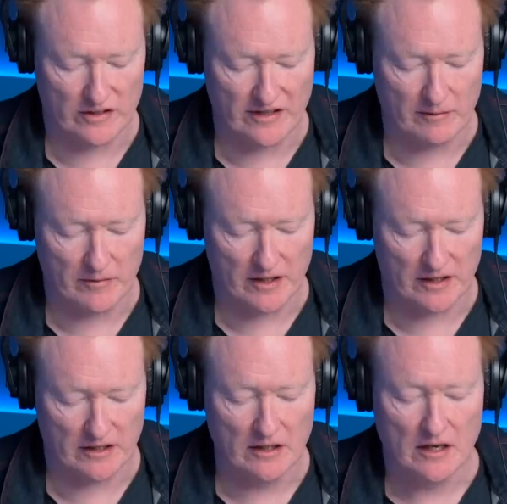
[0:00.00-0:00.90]
that
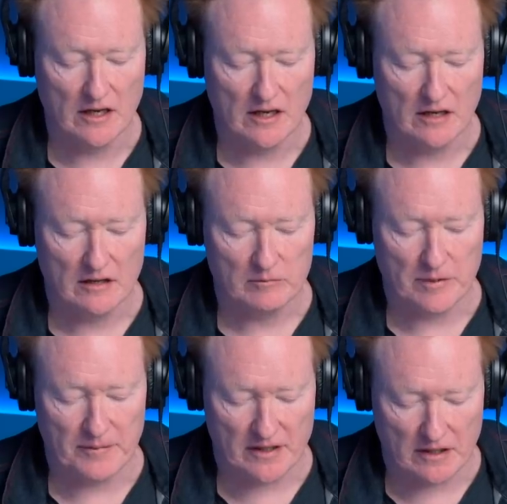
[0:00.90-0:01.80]
many,
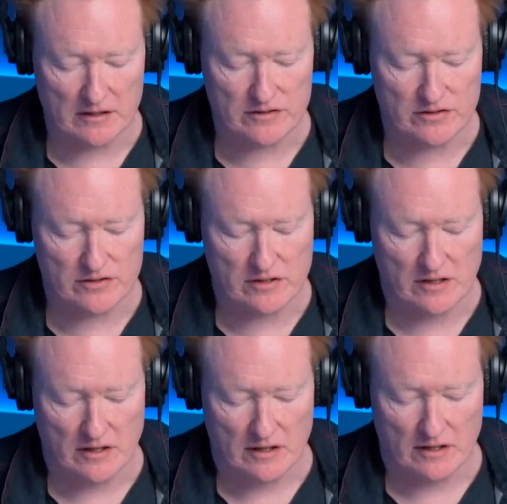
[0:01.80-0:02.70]
but because
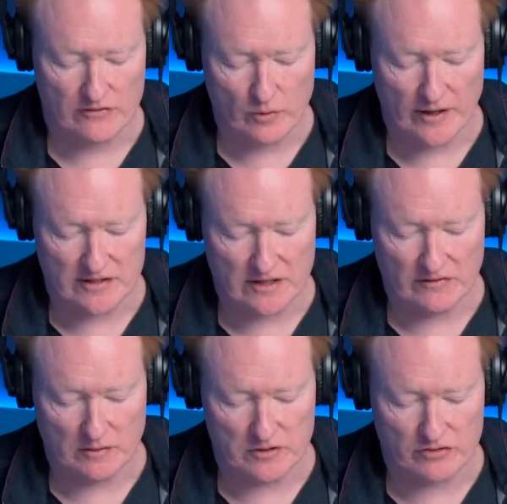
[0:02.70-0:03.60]
of the way T
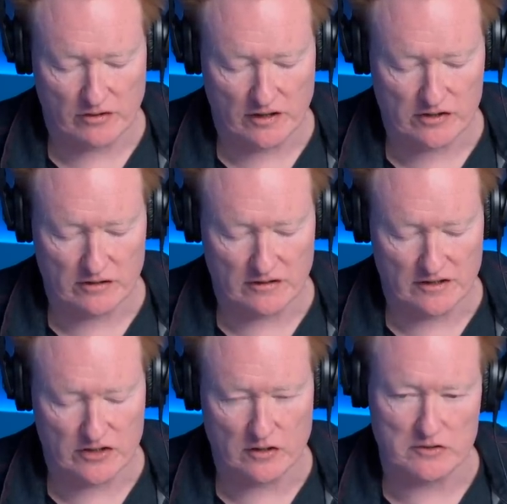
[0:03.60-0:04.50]
V was structured,
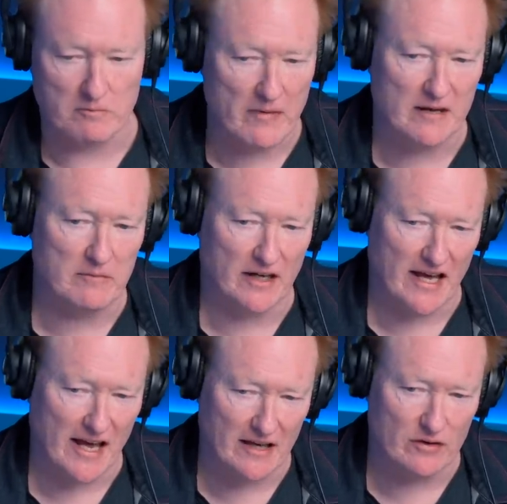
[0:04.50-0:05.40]
these shows made money
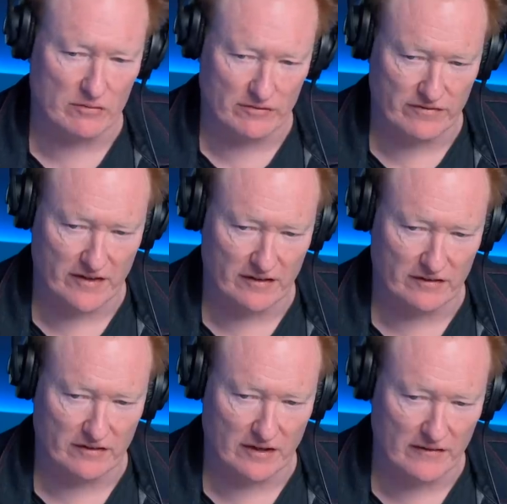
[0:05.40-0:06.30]
hand over
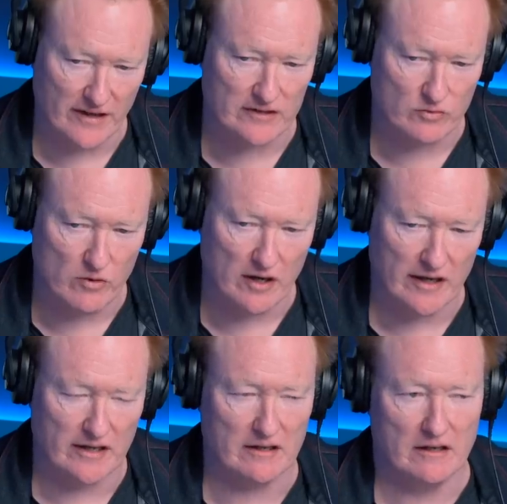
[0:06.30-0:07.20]
fist. And that's
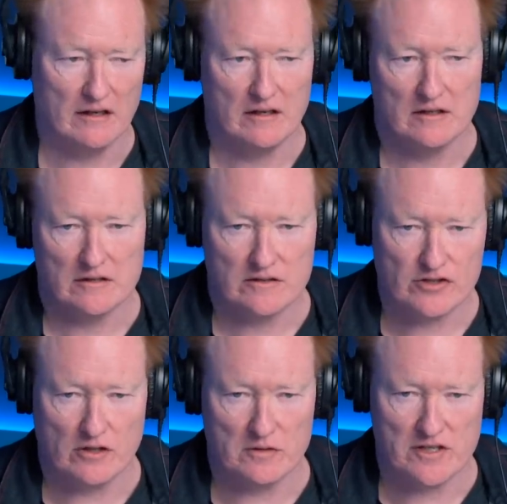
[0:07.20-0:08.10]
why
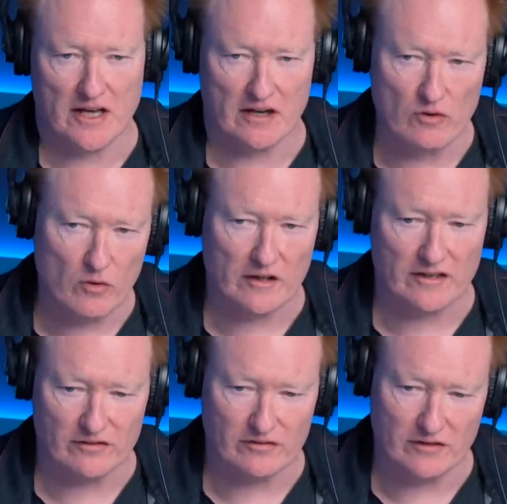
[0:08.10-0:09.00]
shows had an
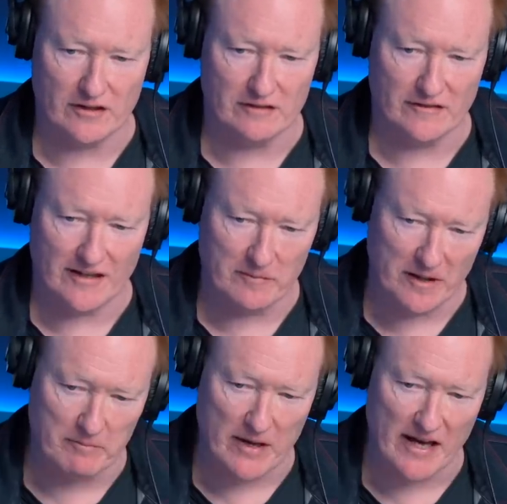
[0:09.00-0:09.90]
orchestra. They had a
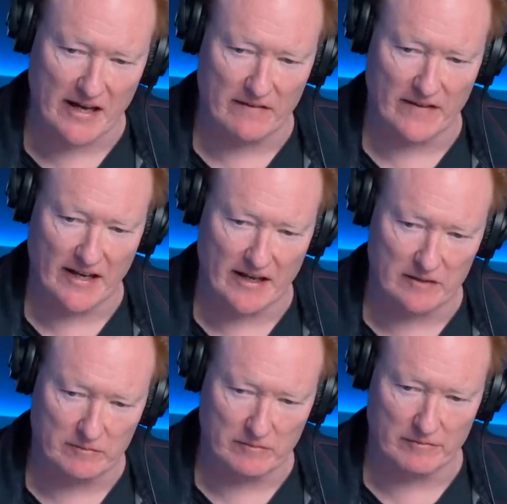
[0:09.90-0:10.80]
big band. They
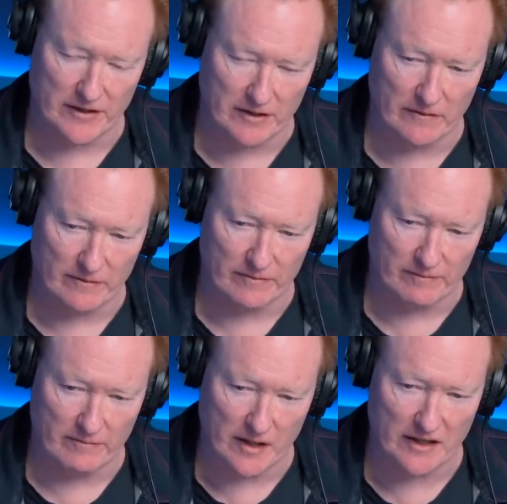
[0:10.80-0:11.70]
had, you know,
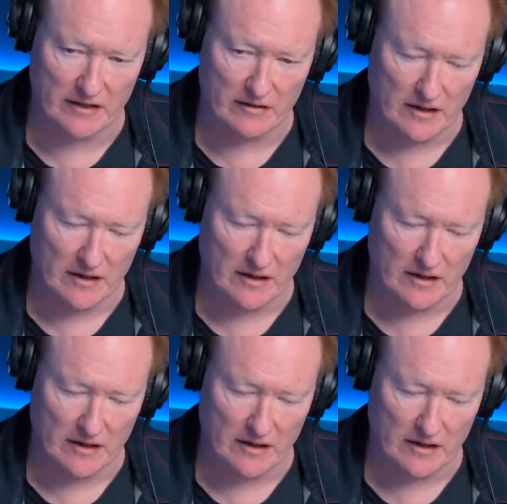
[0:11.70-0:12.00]
money.